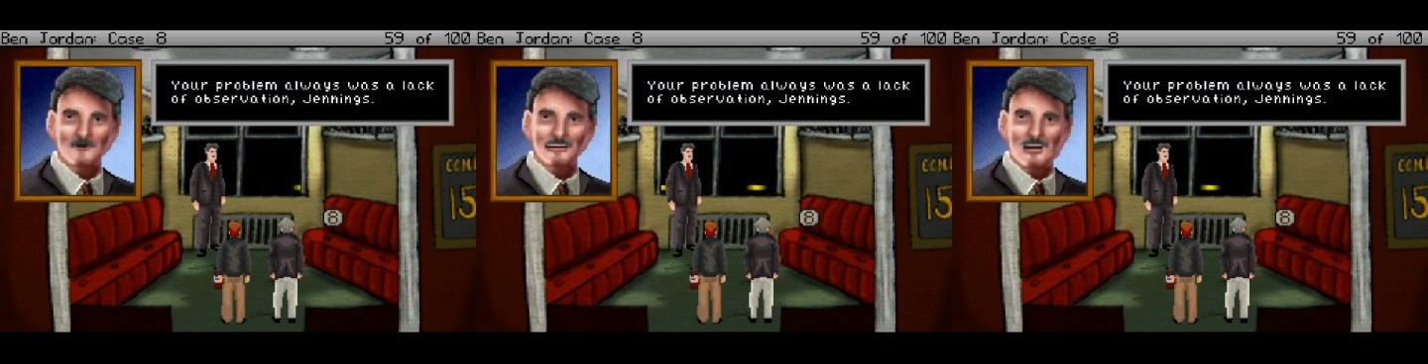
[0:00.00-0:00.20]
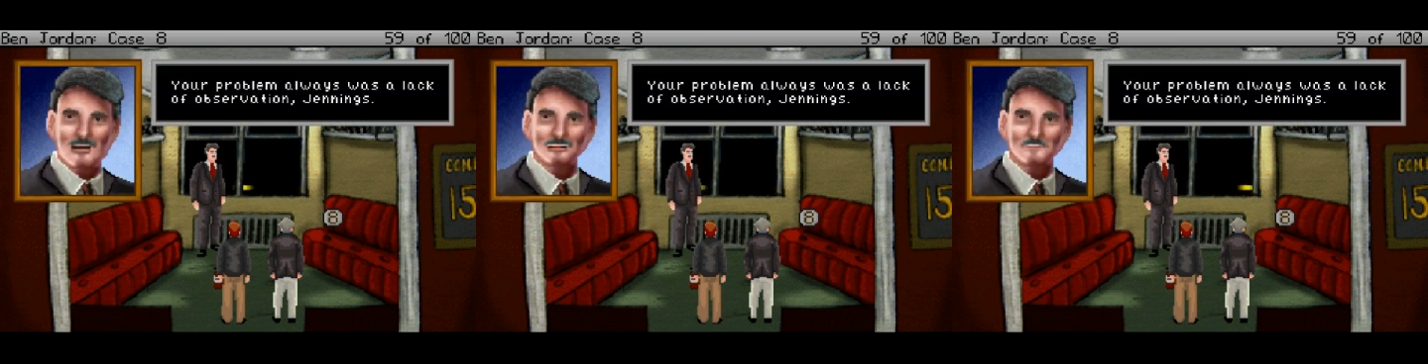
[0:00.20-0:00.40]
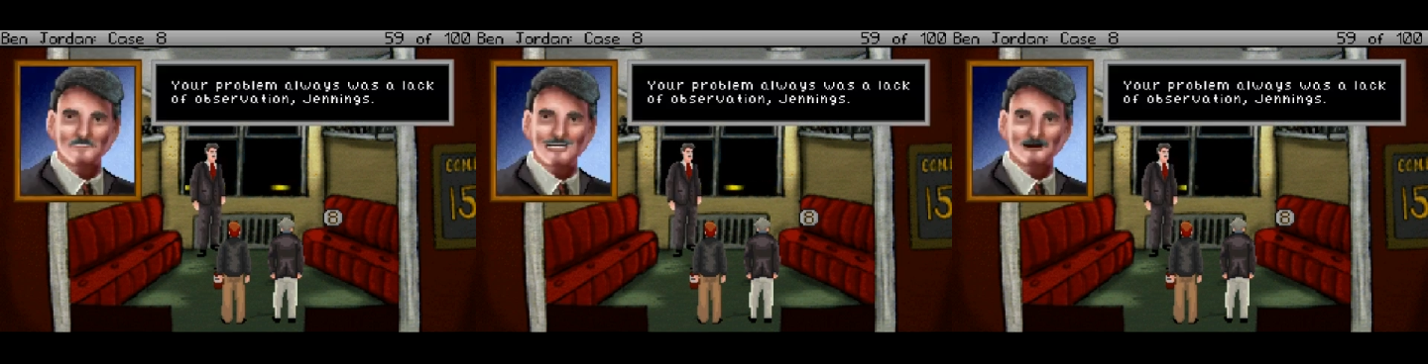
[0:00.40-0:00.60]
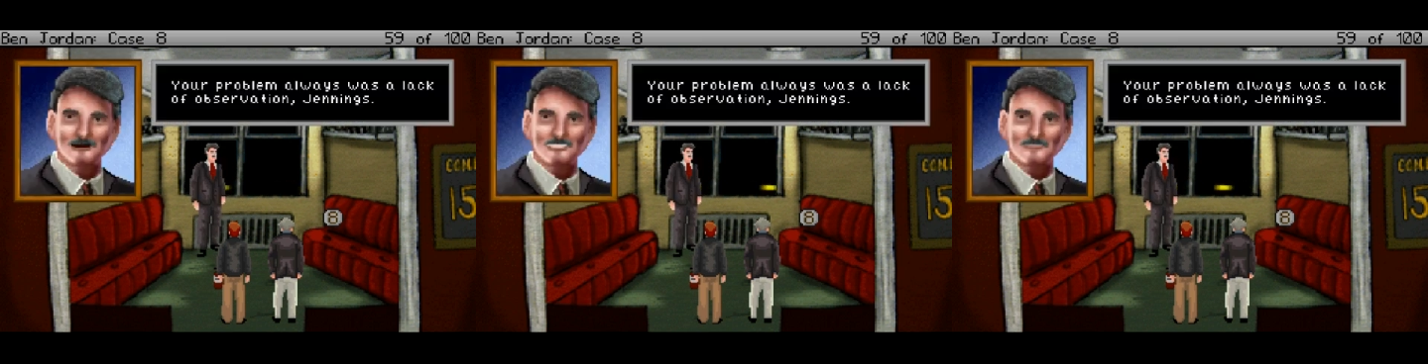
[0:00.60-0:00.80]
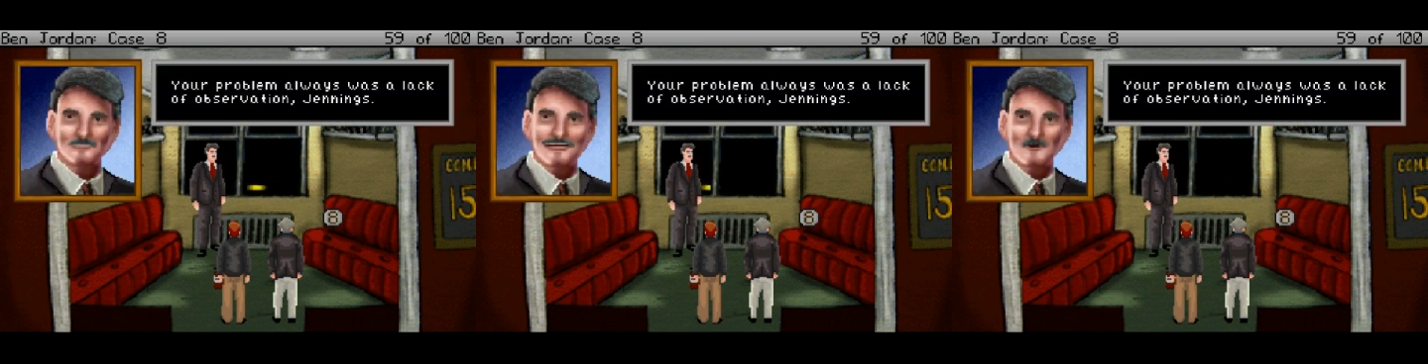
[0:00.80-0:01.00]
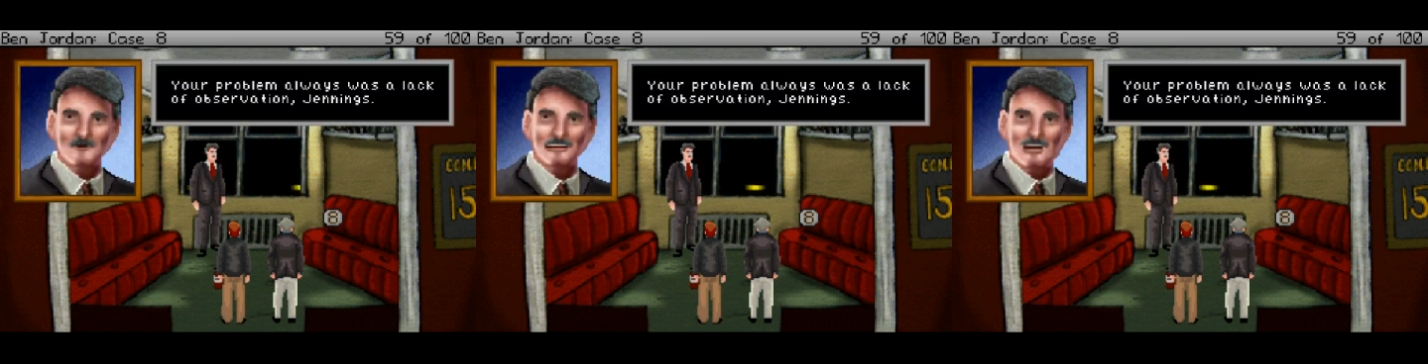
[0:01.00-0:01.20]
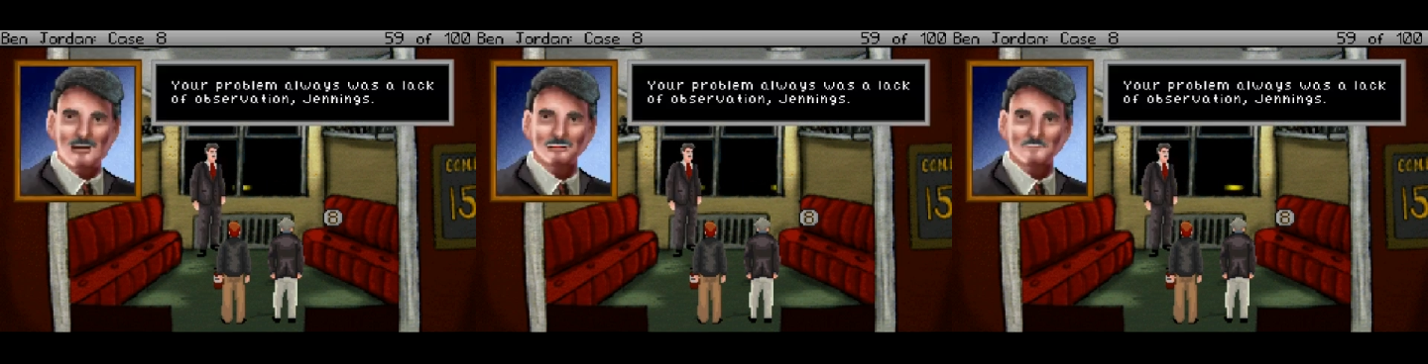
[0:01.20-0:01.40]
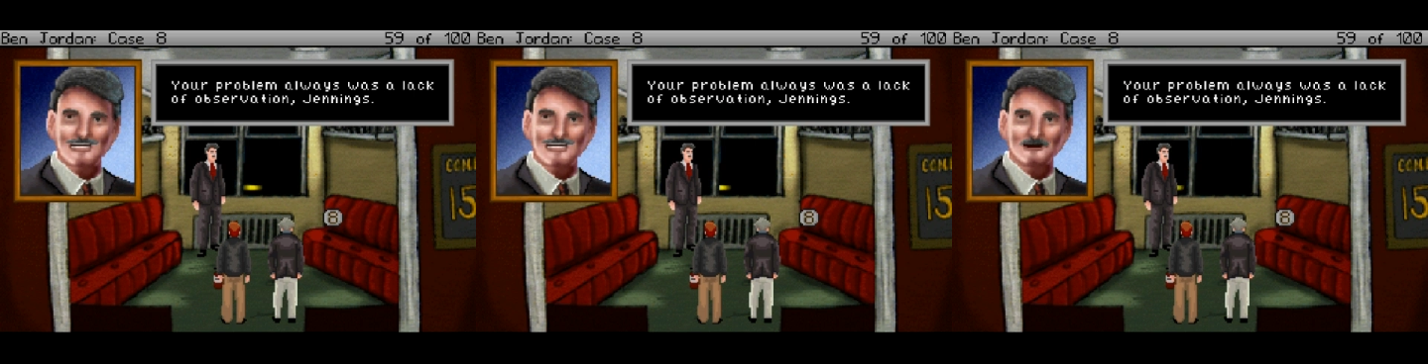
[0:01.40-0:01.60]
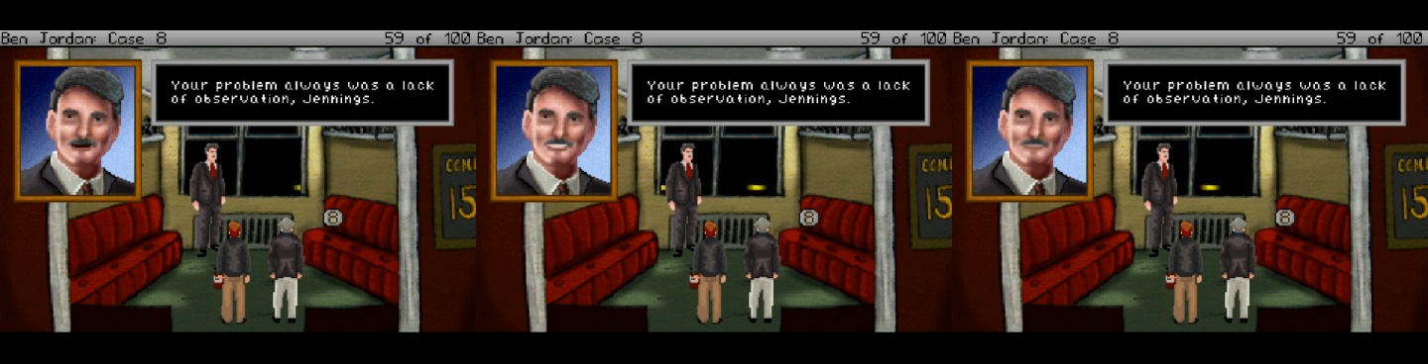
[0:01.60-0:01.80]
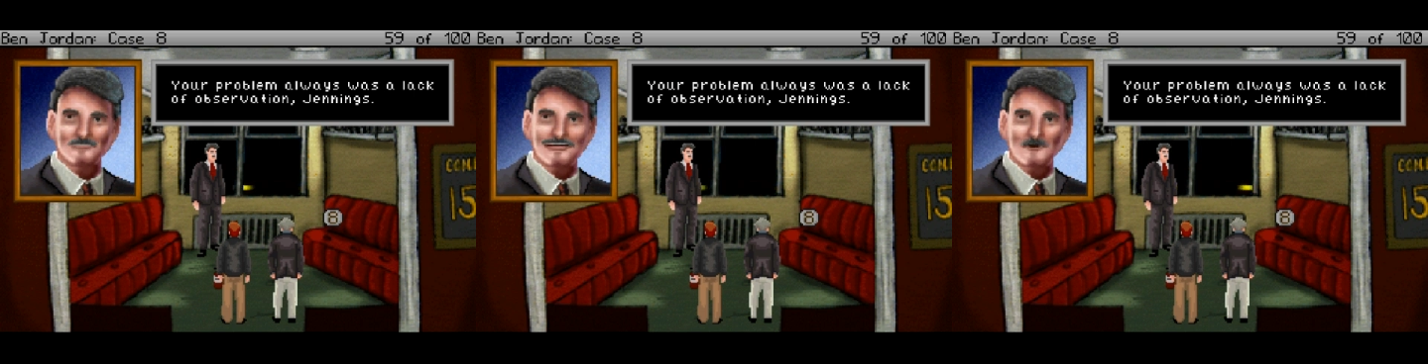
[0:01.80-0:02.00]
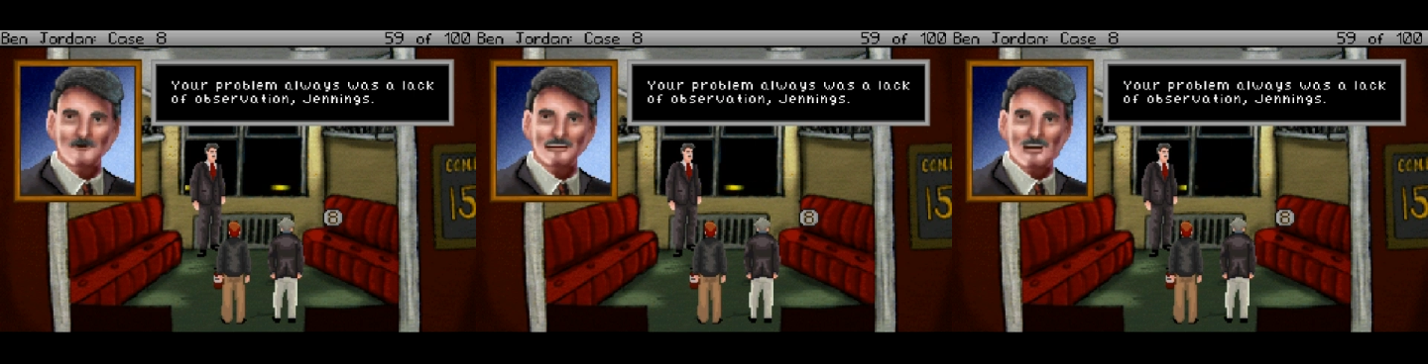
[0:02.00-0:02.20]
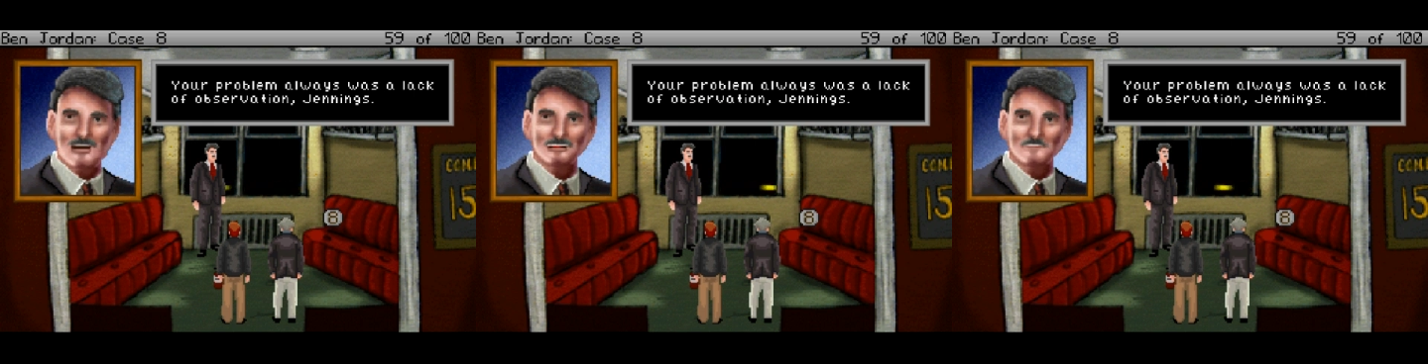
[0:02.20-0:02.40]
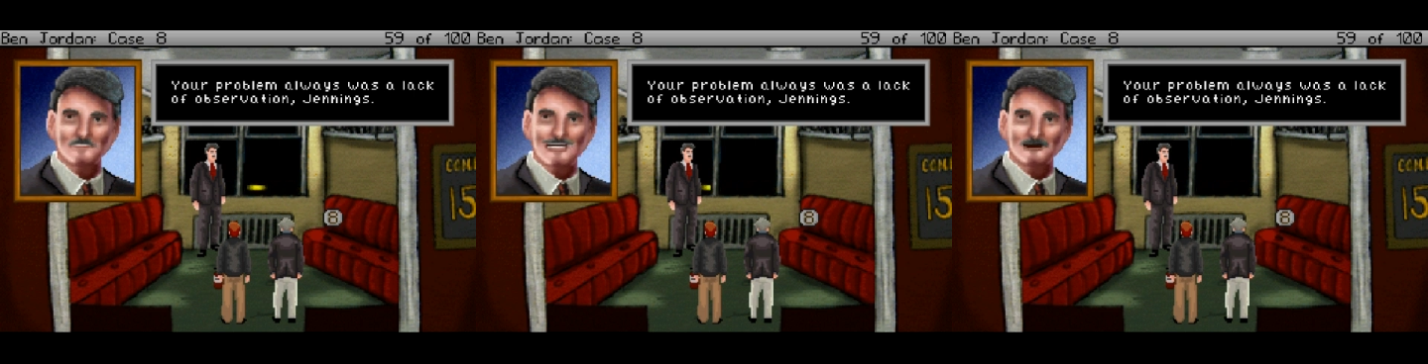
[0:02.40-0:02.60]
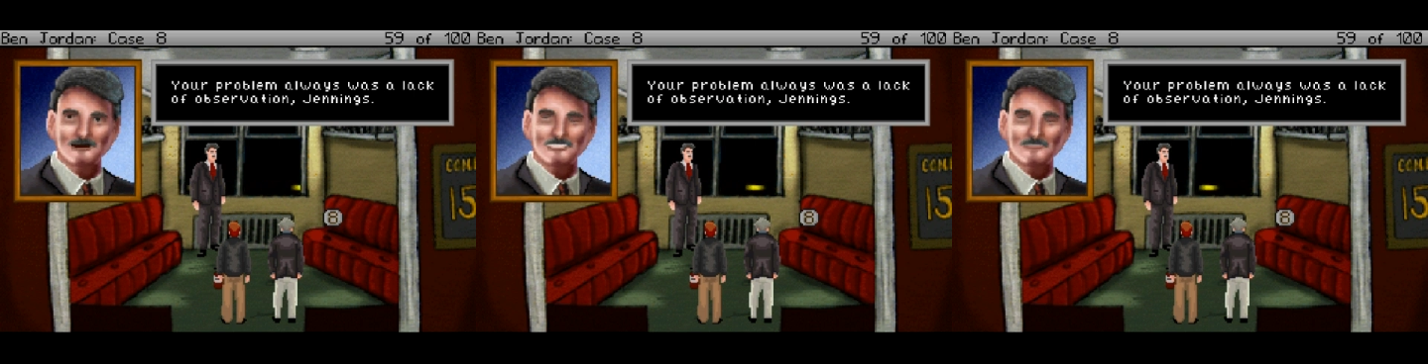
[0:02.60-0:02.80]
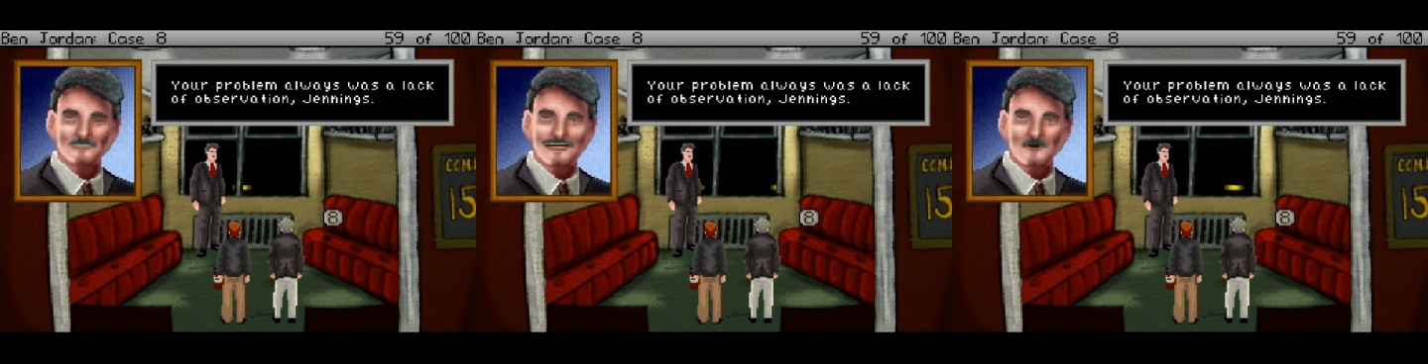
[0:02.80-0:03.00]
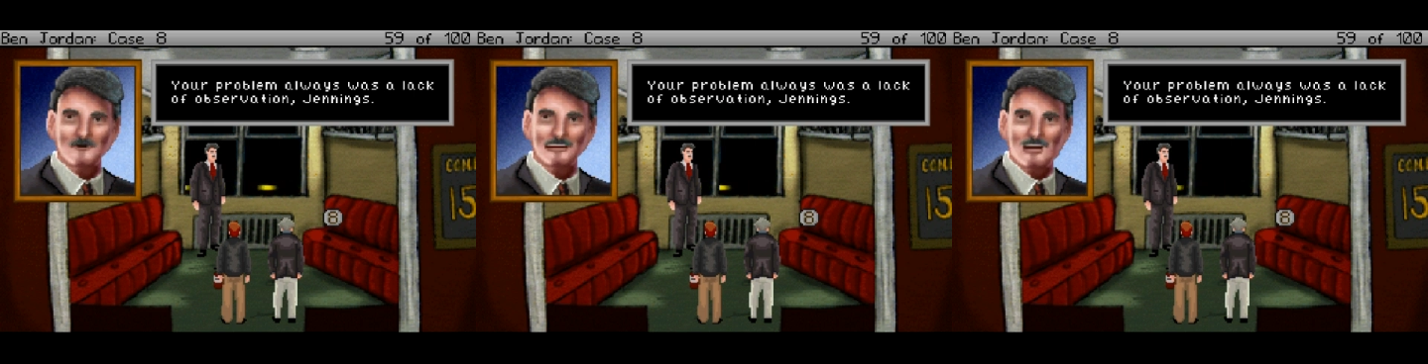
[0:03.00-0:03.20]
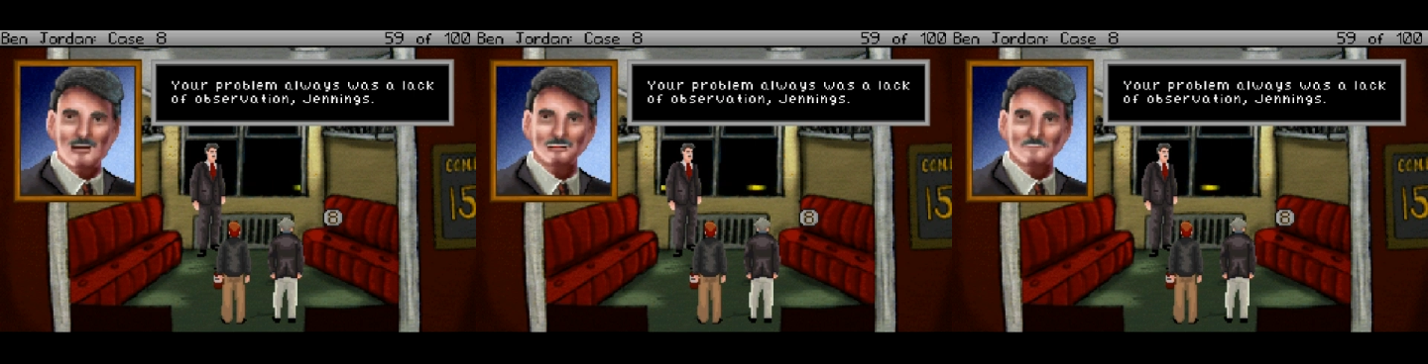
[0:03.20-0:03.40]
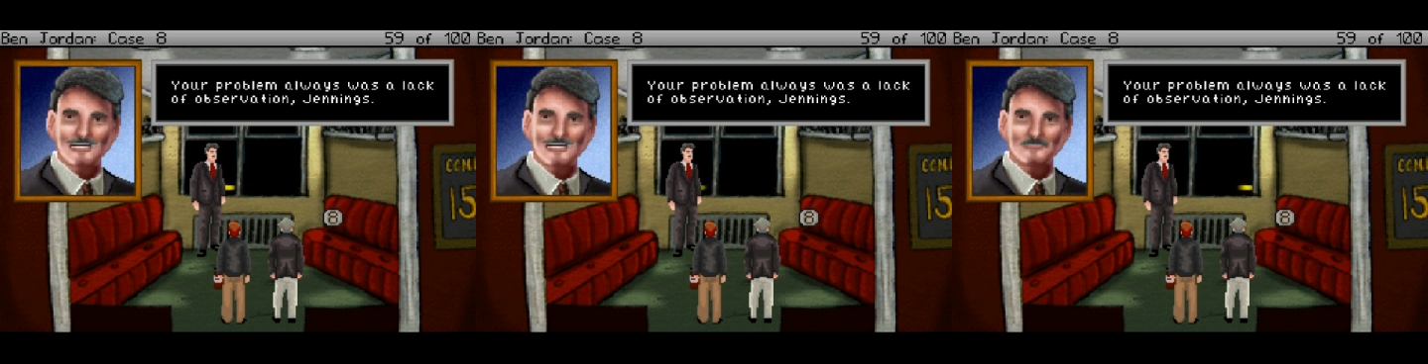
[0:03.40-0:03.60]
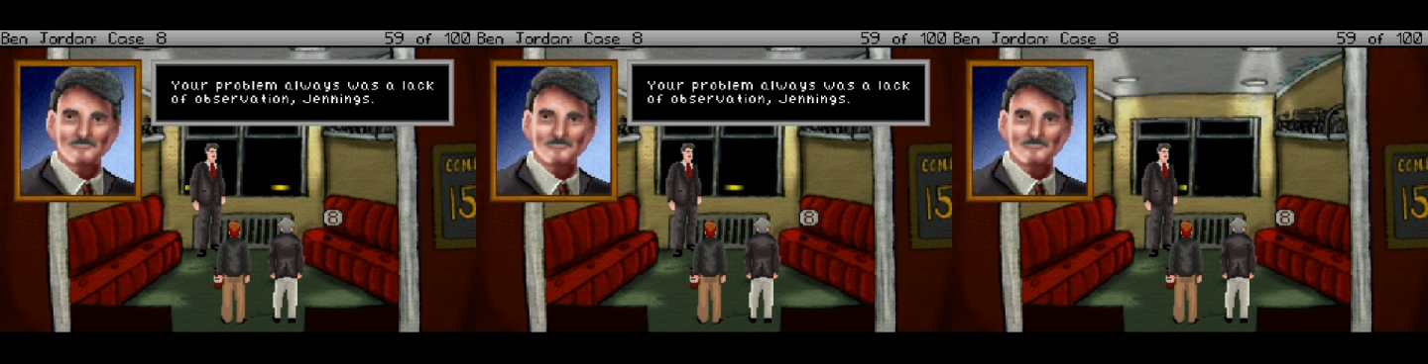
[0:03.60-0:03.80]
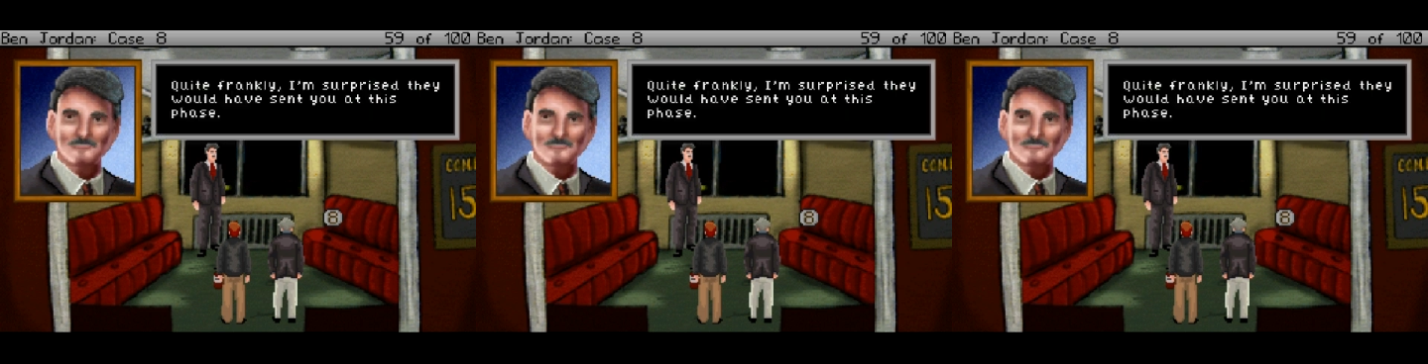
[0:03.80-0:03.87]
Your problem always was a lack of observation, Jennings.